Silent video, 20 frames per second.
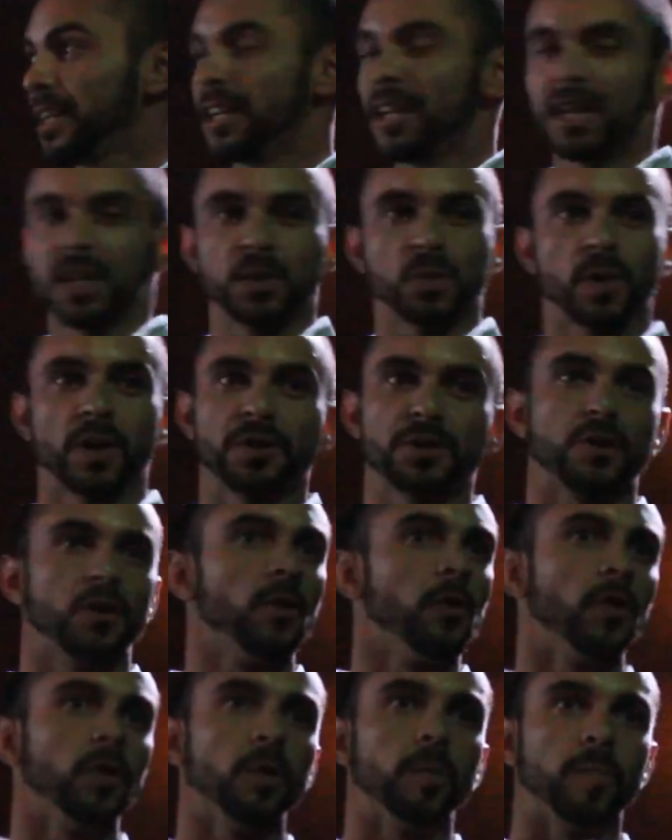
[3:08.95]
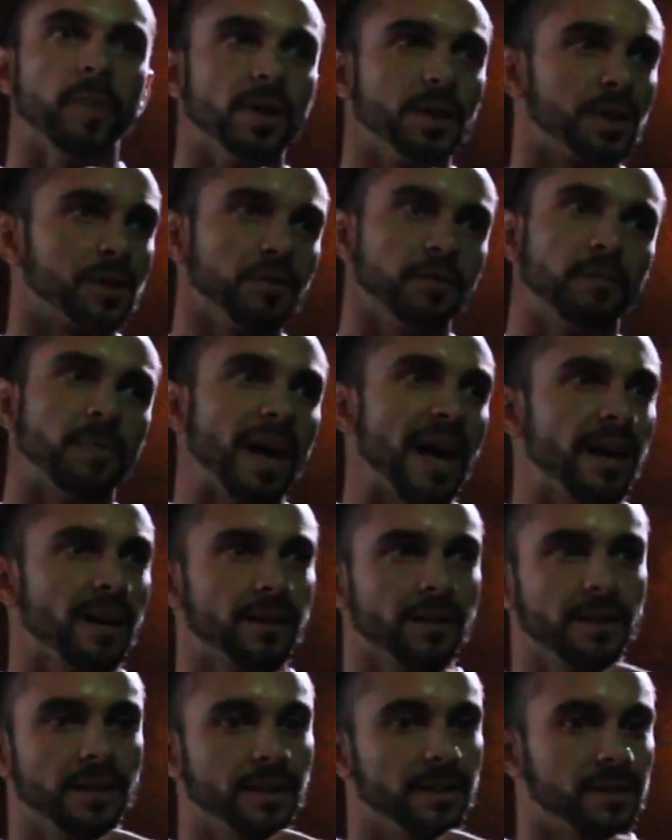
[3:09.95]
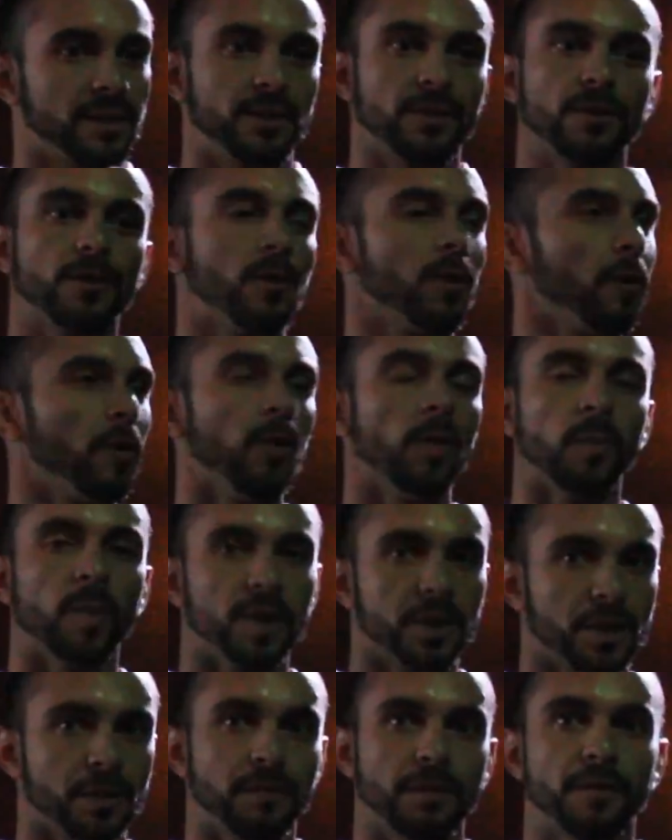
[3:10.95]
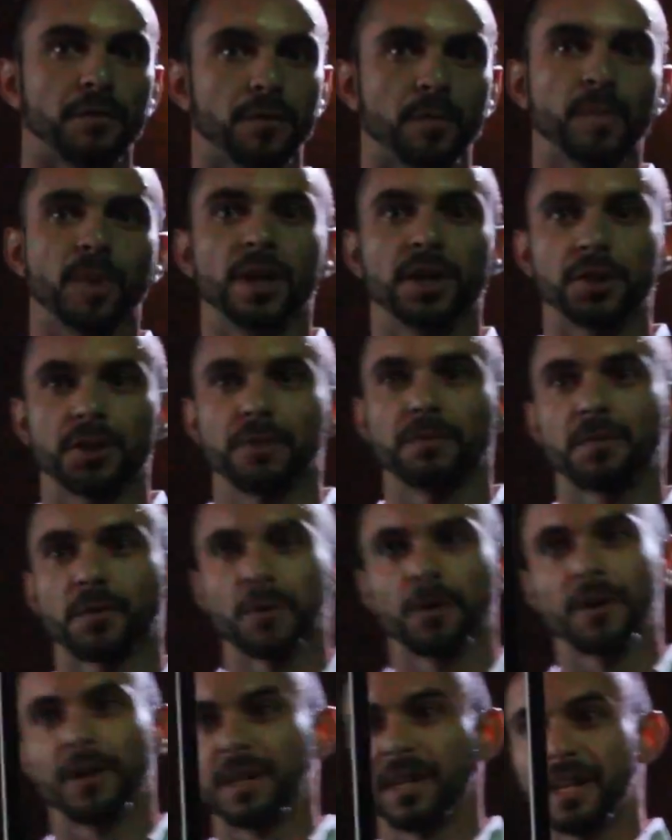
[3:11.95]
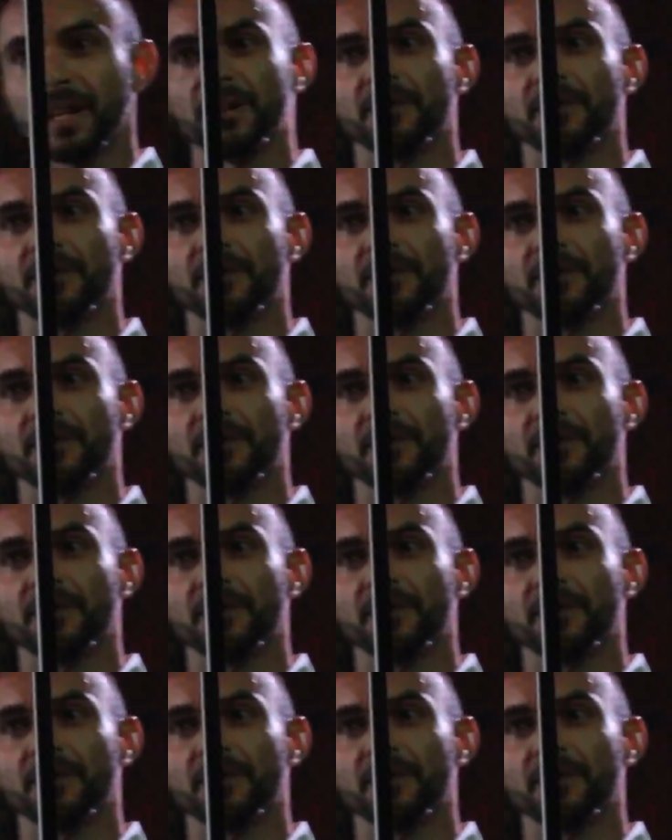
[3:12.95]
as well as a whole bunch of backlinks and a whole bunch of information for any